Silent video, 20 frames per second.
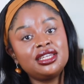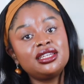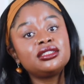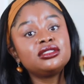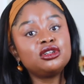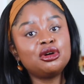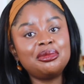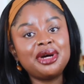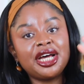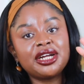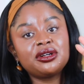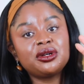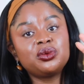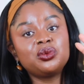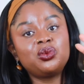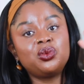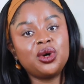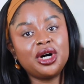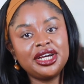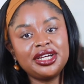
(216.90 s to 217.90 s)
no
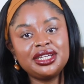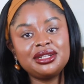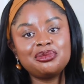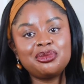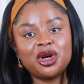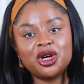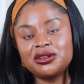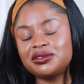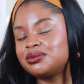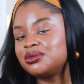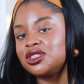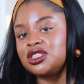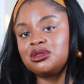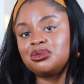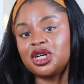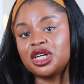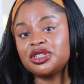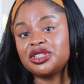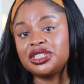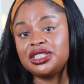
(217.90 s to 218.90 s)
matter what Parfums de
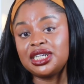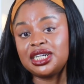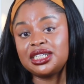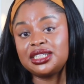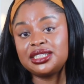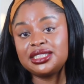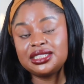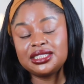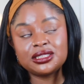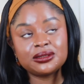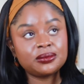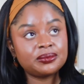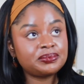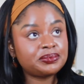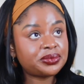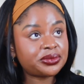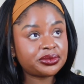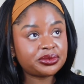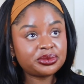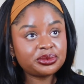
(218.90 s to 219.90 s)
Marly does,
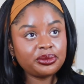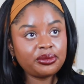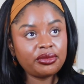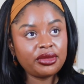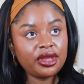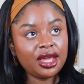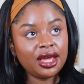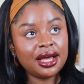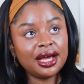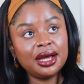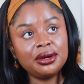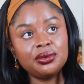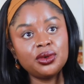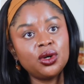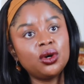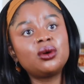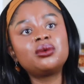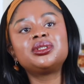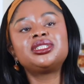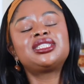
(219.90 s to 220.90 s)
I will
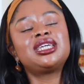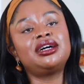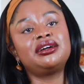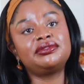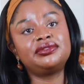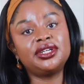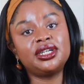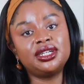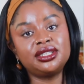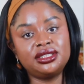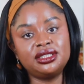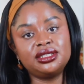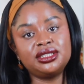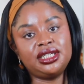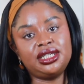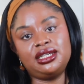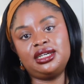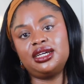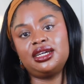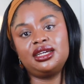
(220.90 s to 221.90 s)
always have a
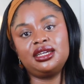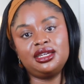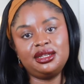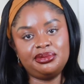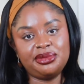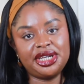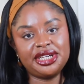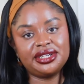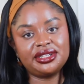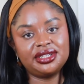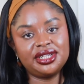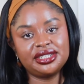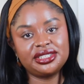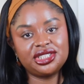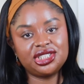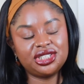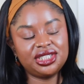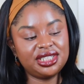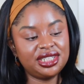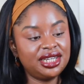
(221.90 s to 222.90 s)
Delina in my
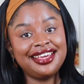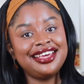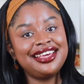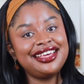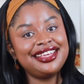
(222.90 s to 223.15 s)
collection.